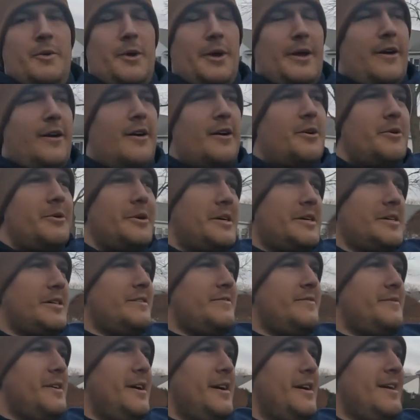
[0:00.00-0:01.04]
we are quickly
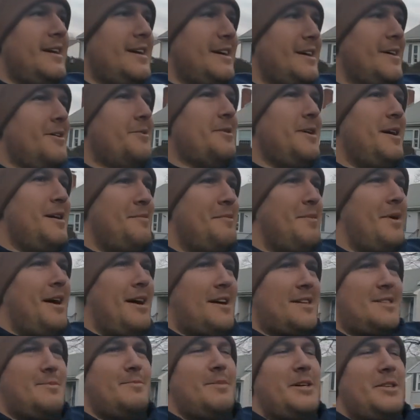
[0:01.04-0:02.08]
finding our way
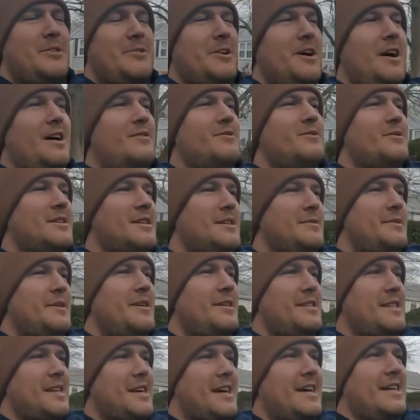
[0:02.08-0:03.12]
back to my driveway
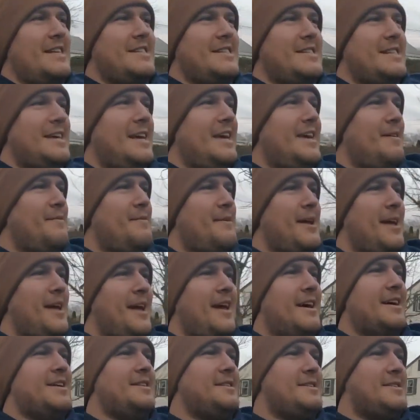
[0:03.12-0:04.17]
because I gotta say my
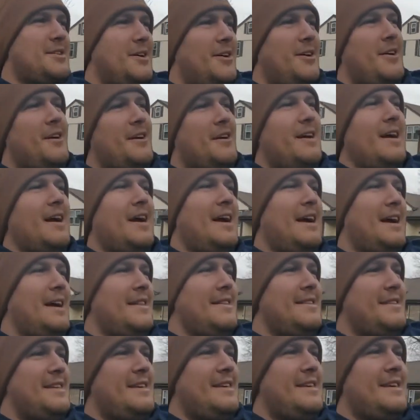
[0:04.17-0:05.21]
hands are at
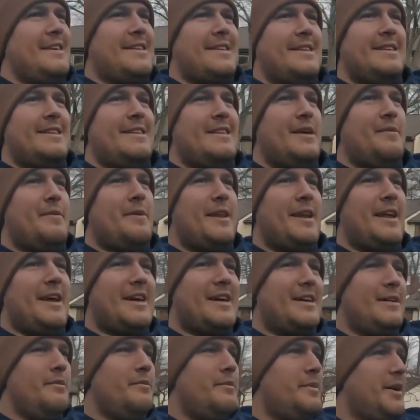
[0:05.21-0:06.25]
the limit. I can